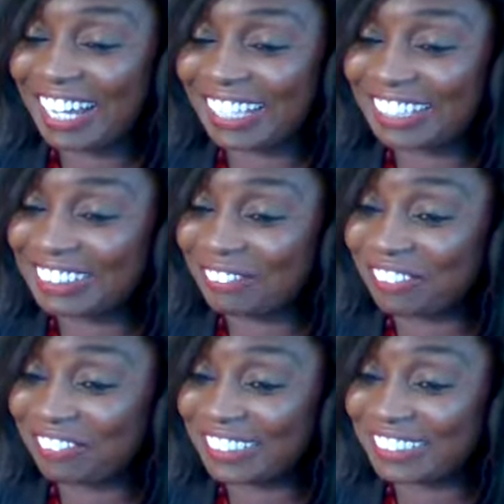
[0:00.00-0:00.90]
I can't
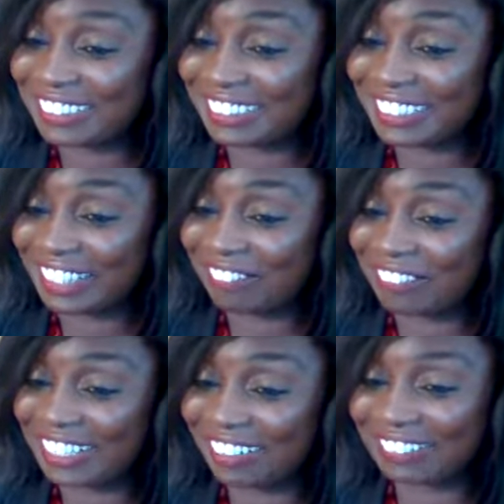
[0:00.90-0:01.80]
even read the
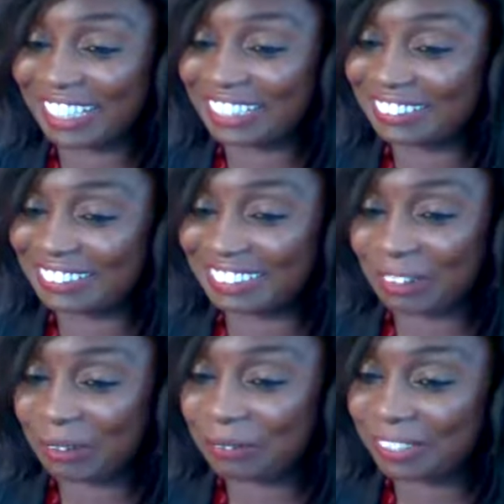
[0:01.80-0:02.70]
name, but uh, thank you
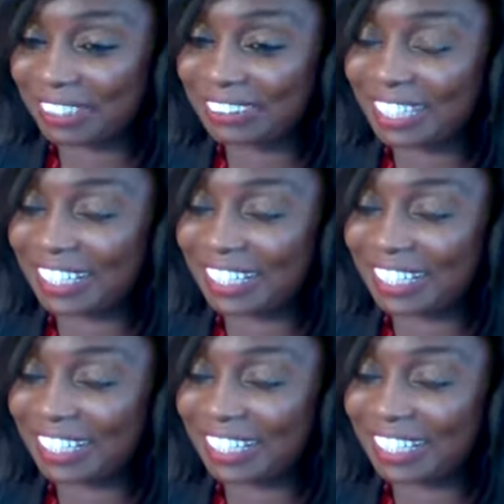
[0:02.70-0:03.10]
so much.